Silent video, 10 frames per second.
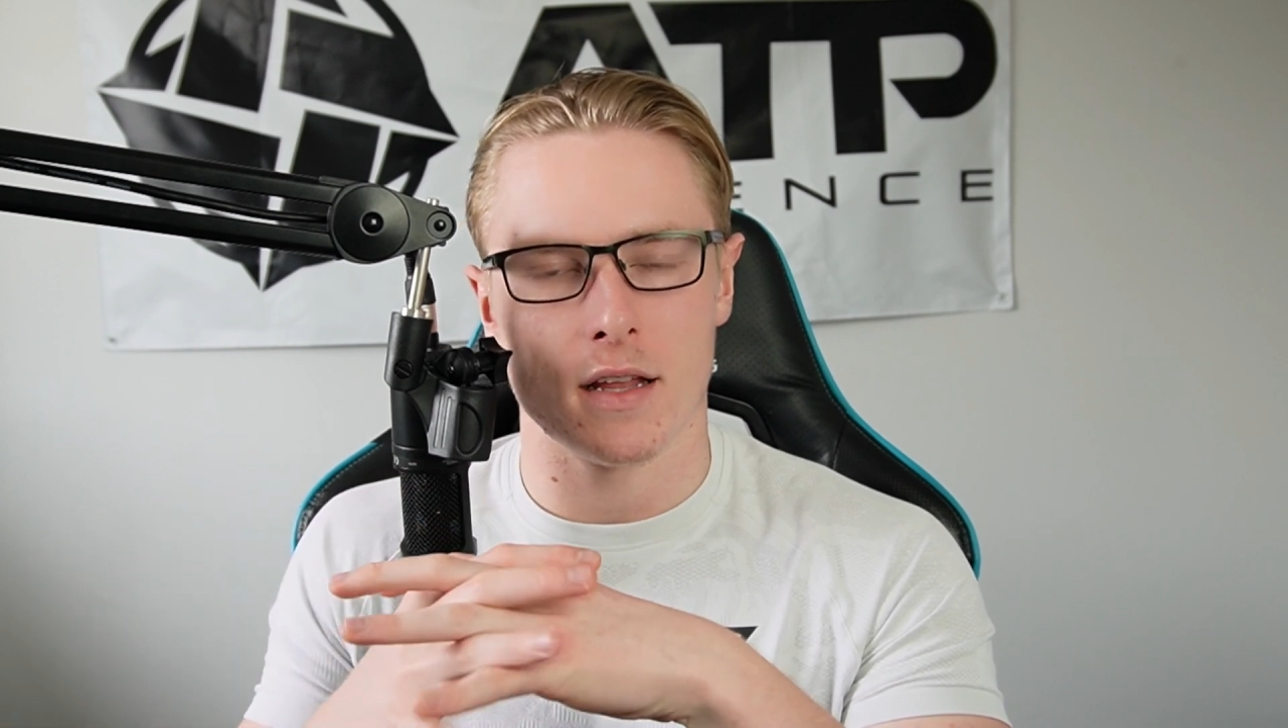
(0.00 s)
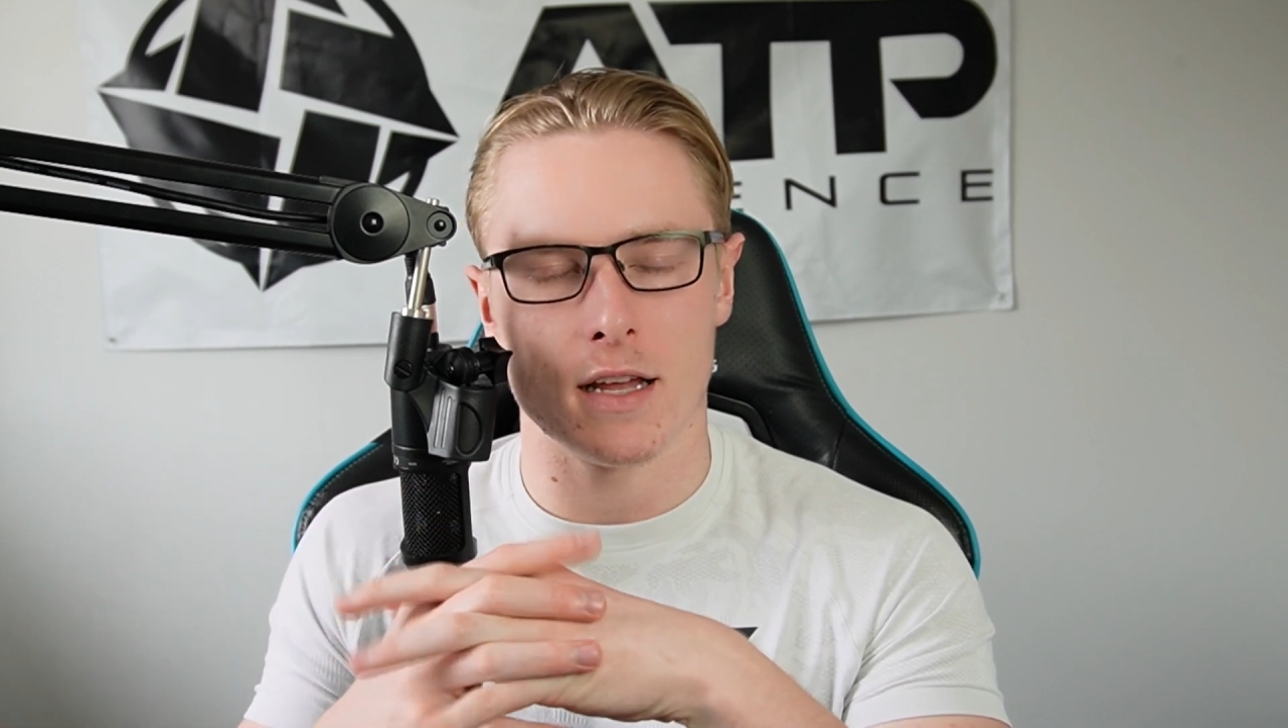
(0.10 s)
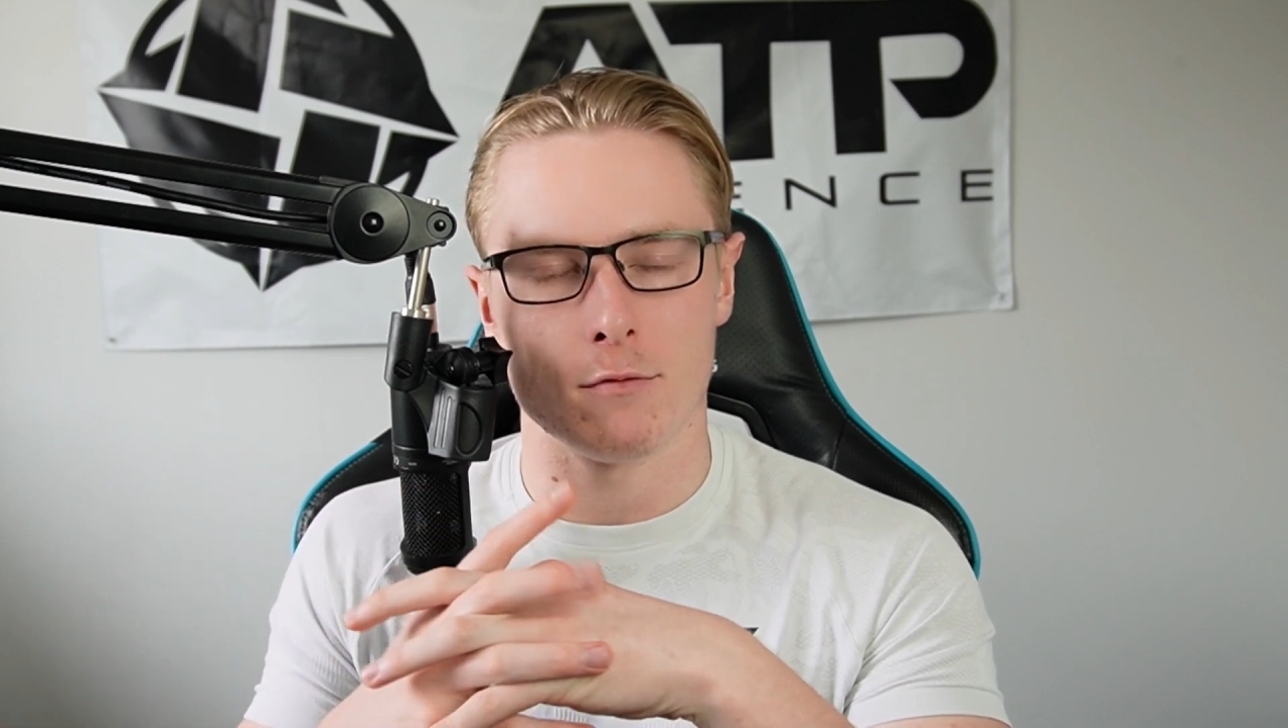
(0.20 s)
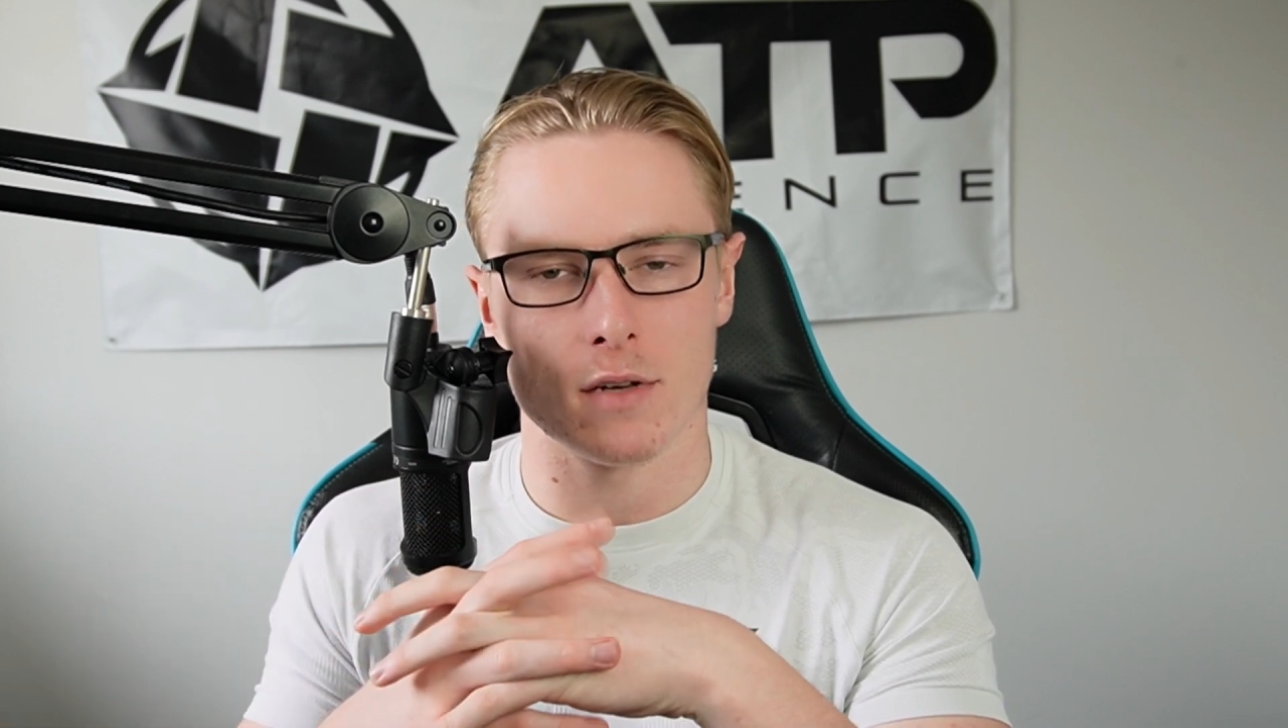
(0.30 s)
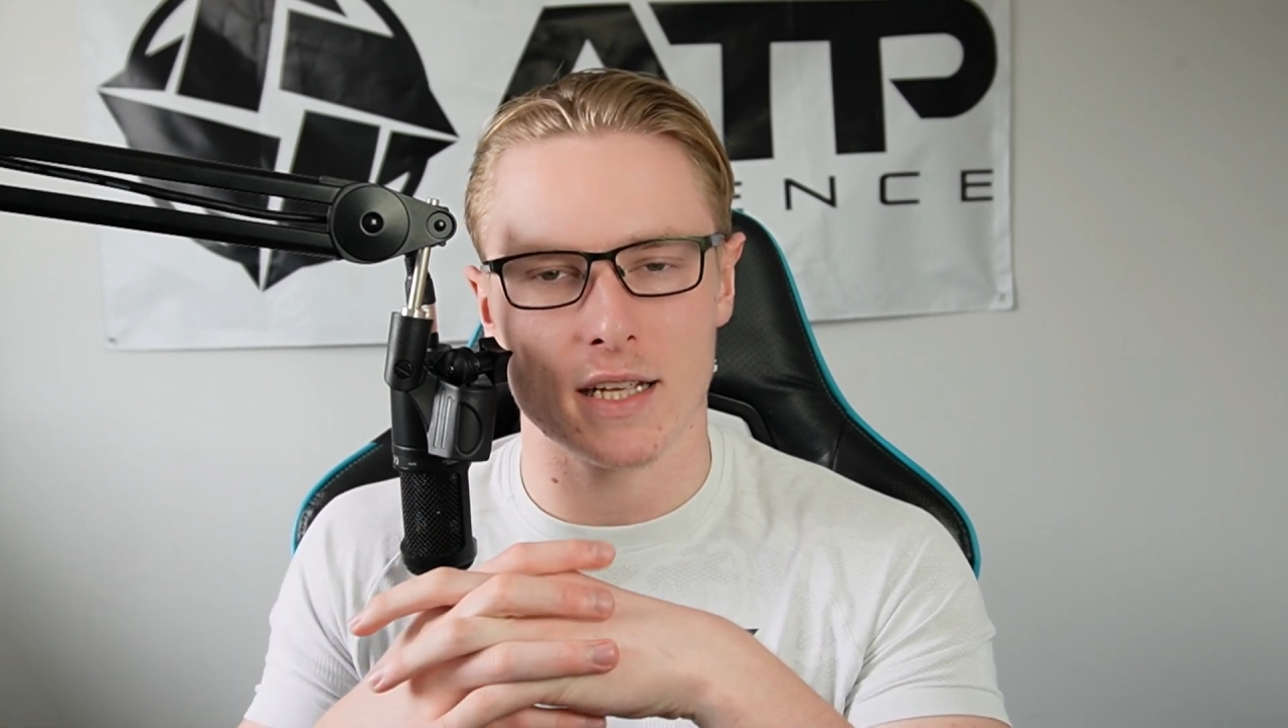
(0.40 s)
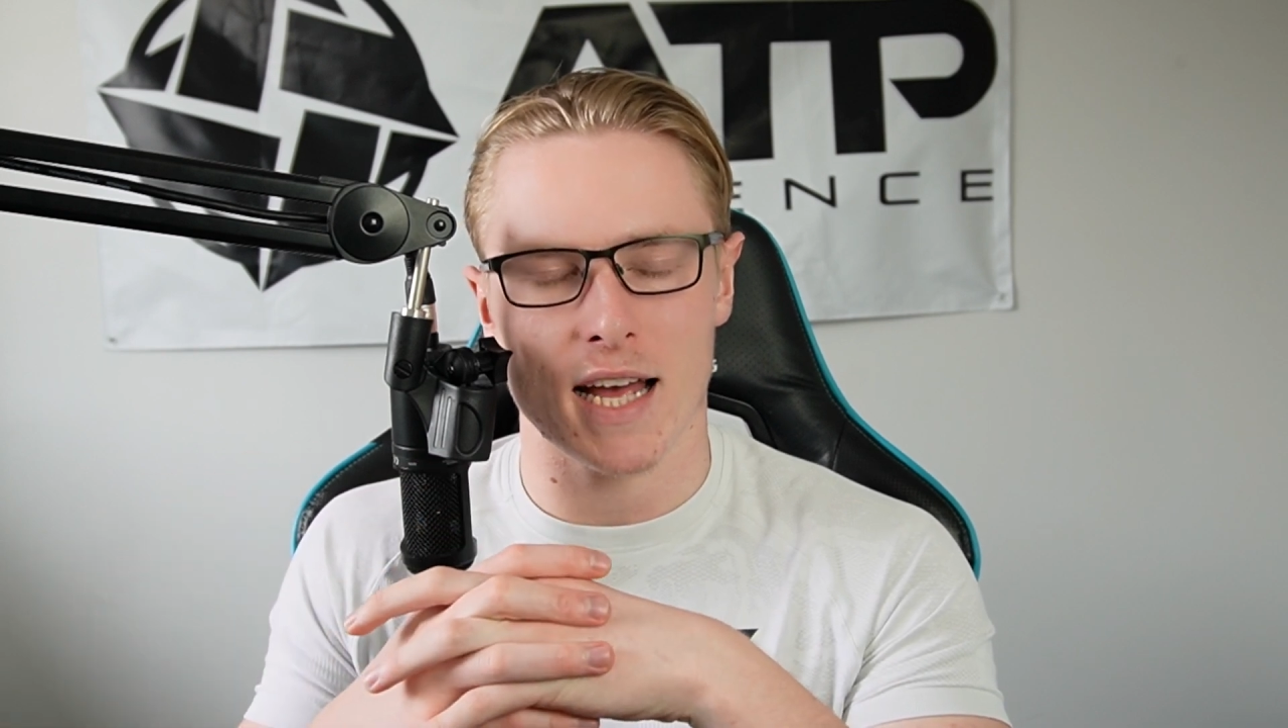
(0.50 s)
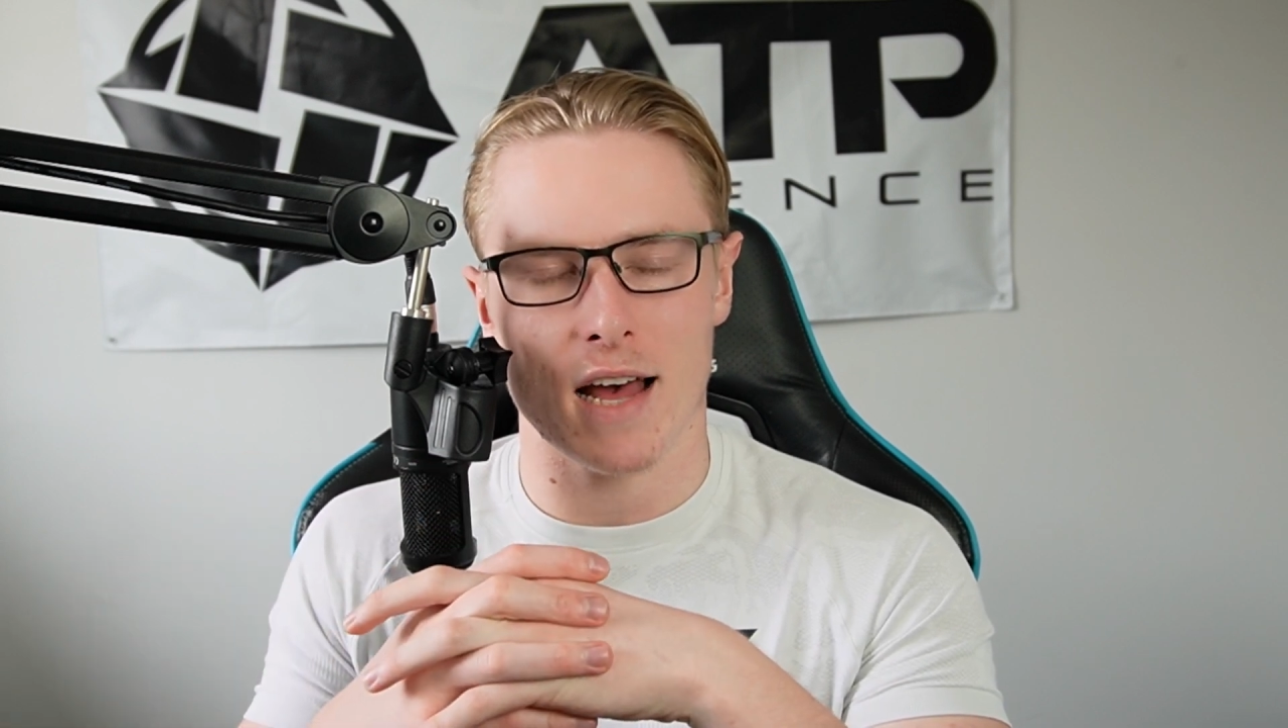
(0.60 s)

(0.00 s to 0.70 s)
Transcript: They really